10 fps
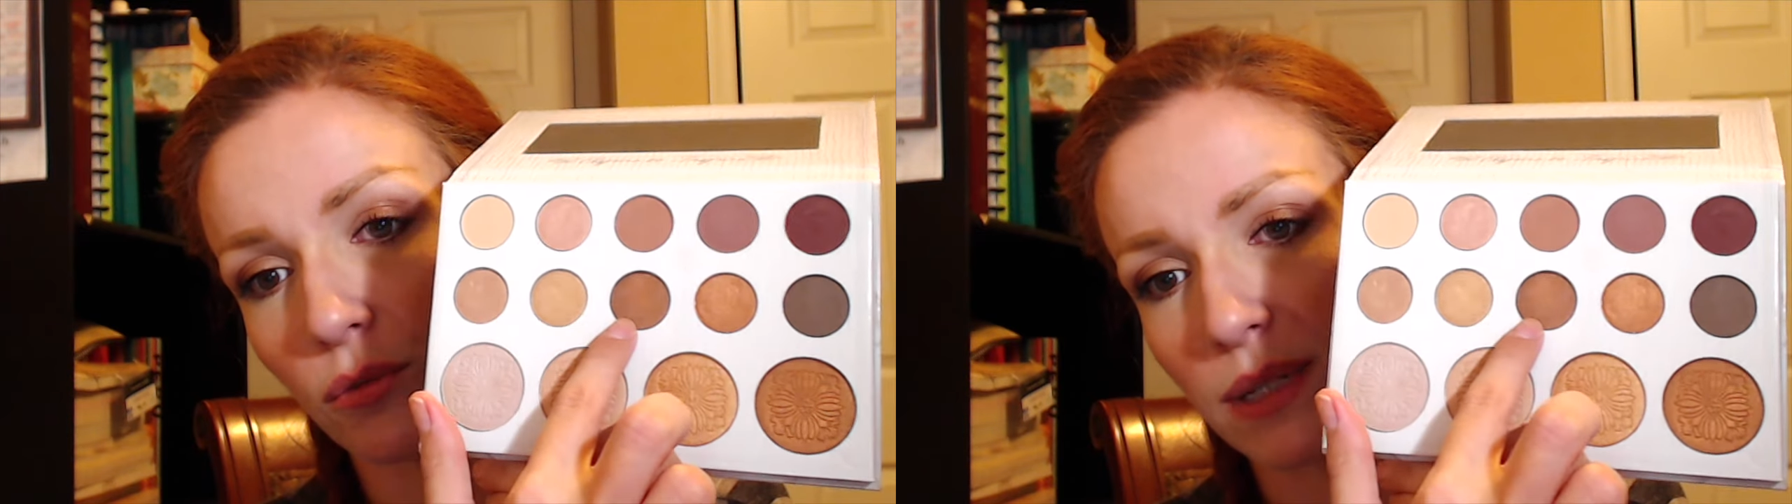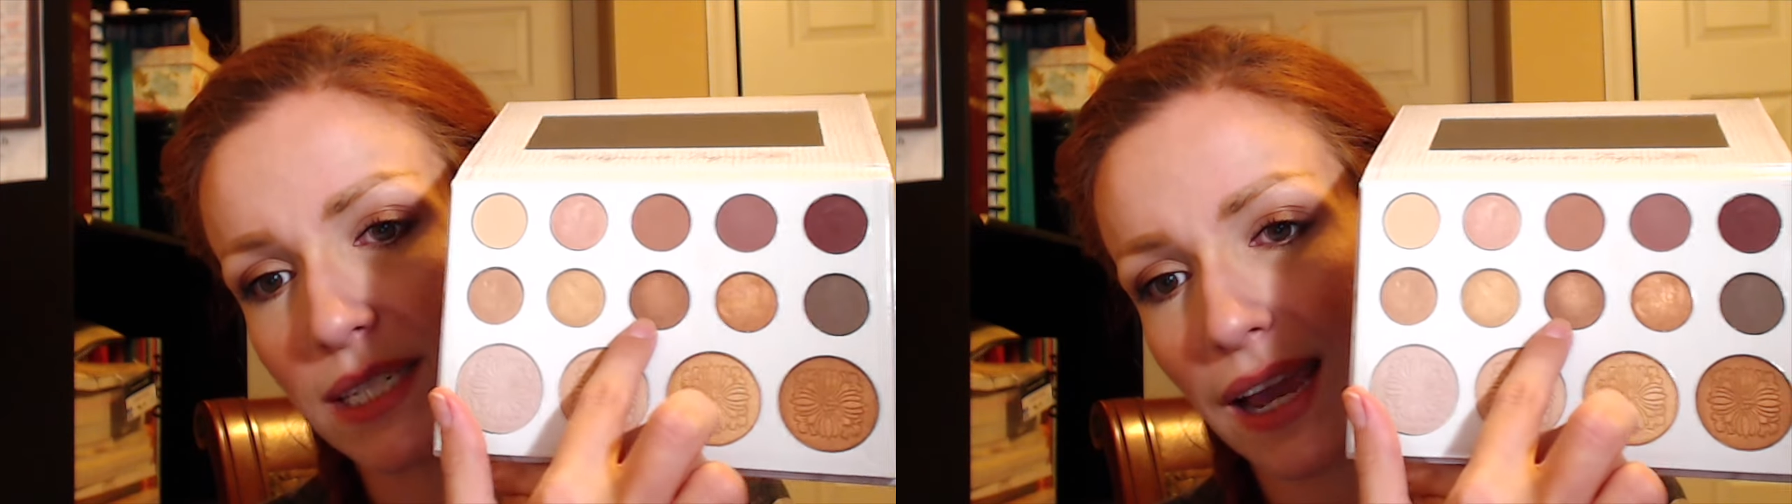
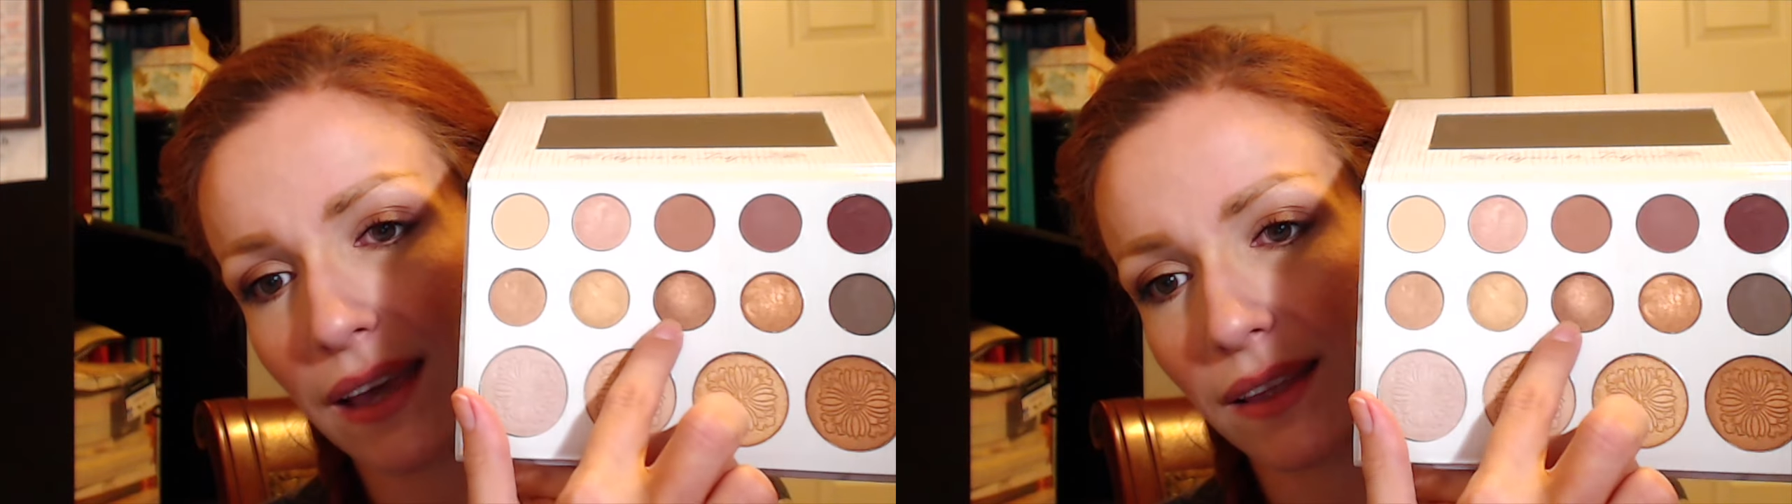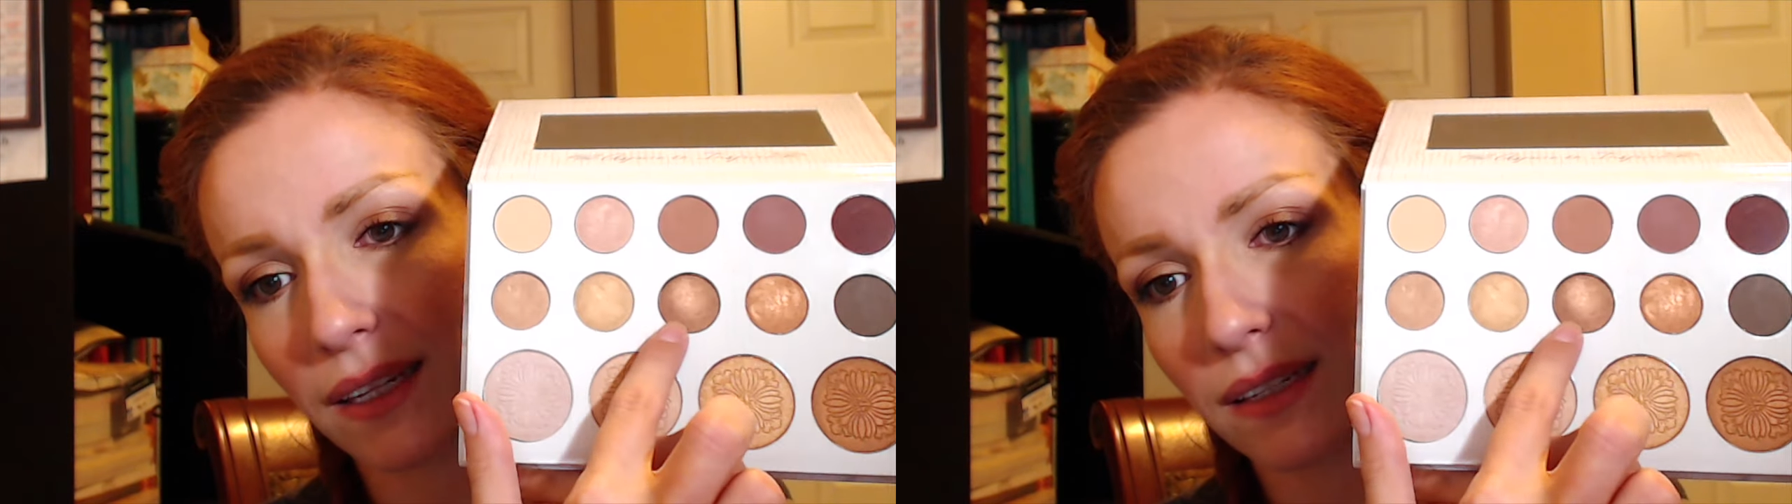
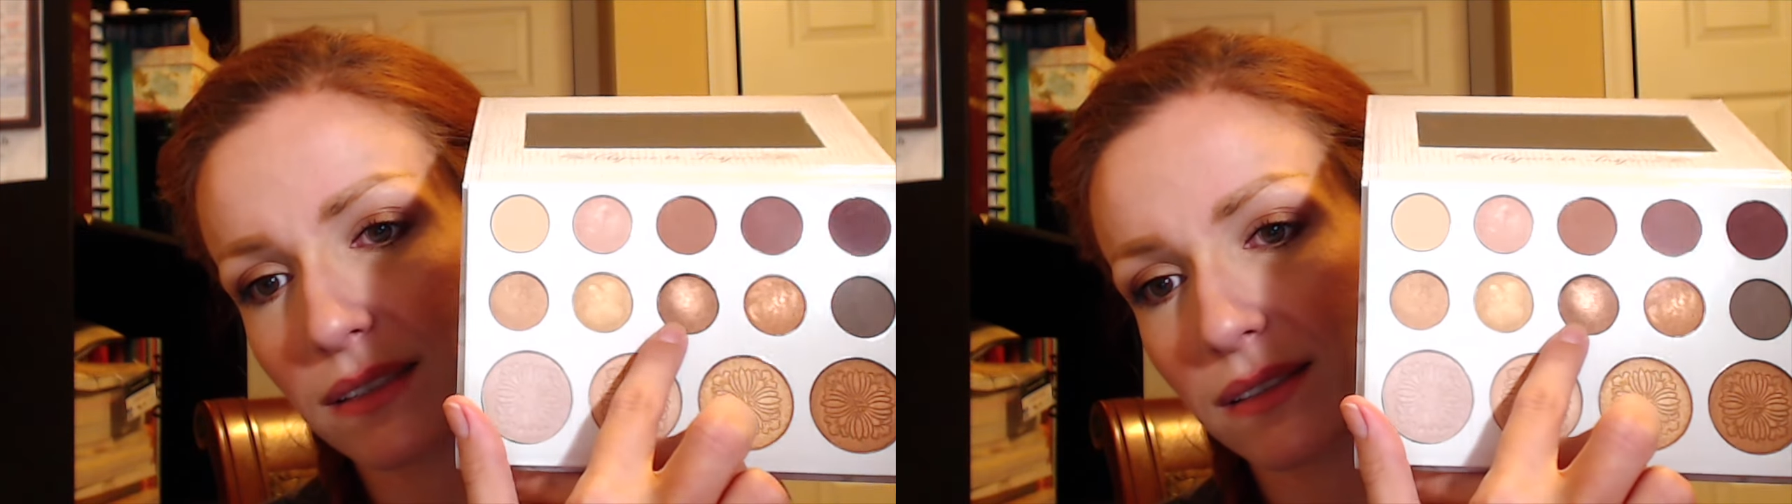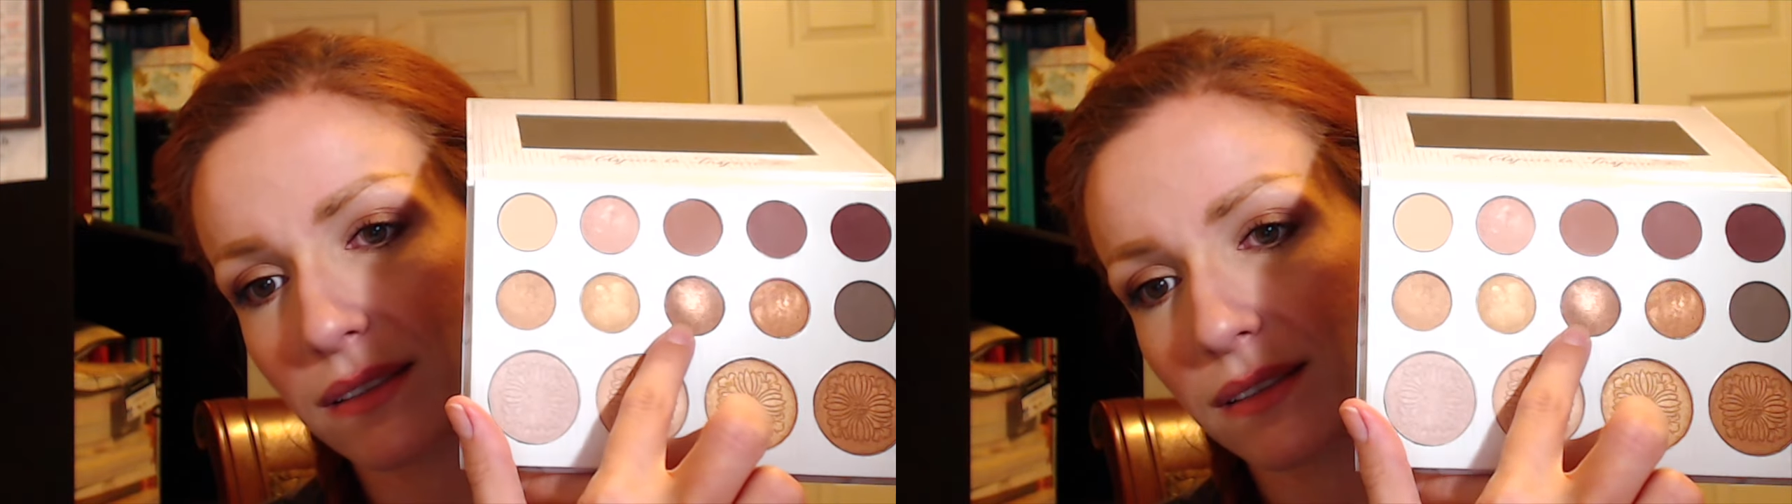
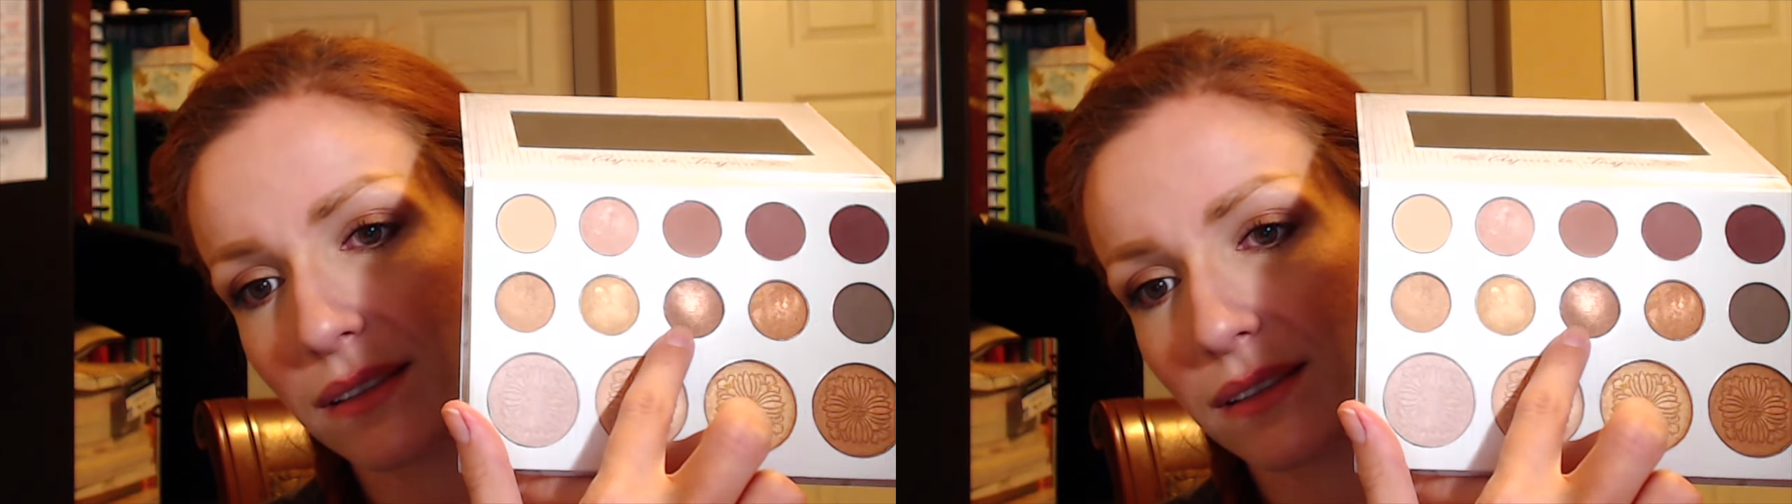metallics.